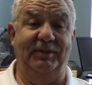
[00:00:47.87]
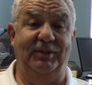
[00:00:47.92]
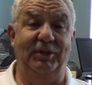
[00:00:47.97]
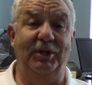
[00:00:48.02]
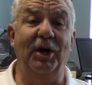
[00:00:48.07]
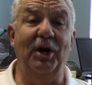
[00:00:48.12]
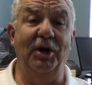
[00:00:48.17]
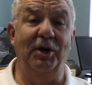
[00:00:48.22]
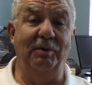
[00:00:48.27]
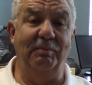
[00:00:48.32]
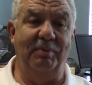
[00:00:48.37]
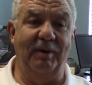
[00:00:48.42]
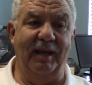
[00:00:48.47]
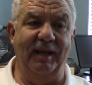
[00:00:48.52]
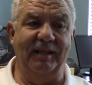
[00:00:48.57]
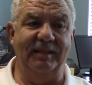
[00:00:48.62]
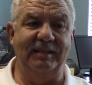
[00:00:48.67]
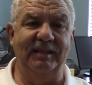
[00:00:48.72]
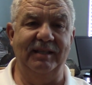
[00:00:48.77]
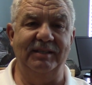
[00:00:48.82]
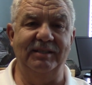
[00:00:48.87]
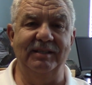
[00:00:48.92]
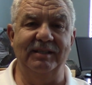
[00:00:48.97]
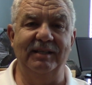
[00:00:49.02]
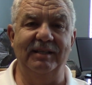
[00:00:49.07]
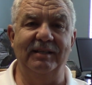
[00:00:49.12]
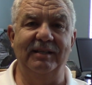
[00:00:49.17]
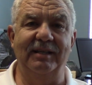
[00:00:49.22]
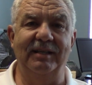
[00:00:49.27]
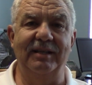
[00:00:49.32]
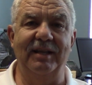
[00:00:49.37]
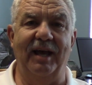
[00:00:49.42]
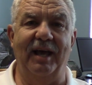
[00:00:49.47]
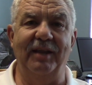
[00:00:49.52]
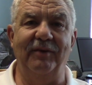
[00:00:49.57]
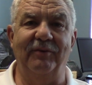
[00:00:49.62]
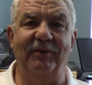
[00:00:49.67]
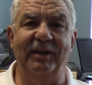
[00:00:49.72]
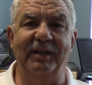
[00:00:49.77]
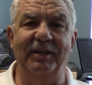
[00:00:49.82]
young politician and
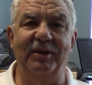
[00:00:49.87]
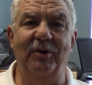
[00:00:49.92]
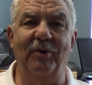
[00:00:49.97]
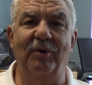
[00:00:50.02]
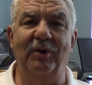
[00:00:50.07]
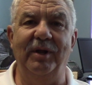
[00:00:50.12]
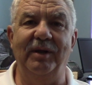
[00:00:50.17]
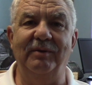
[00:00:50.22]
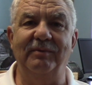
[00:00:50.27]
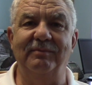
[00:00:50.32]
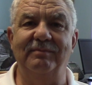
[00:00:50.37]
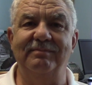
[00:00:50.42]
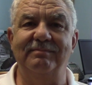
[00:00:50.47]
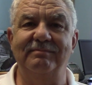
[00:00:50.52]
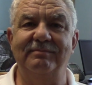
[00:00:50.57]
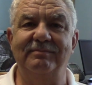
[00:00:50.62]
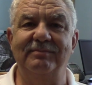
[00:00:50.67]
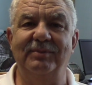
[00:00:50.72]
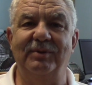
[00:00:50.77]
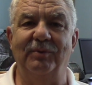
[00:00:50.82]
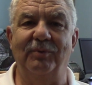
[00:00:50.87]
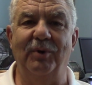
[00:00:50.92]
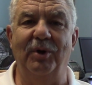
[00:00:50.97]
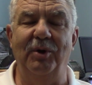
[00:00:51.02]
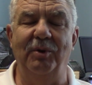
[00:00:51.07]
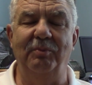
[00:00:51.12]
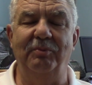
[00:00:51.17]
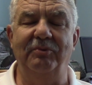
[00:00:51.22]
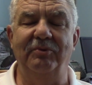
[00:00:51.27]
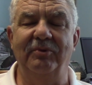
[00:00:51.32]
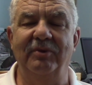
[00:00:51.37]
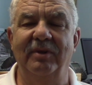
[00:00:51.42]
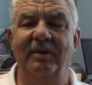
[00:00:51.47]
not really knowing the ropes.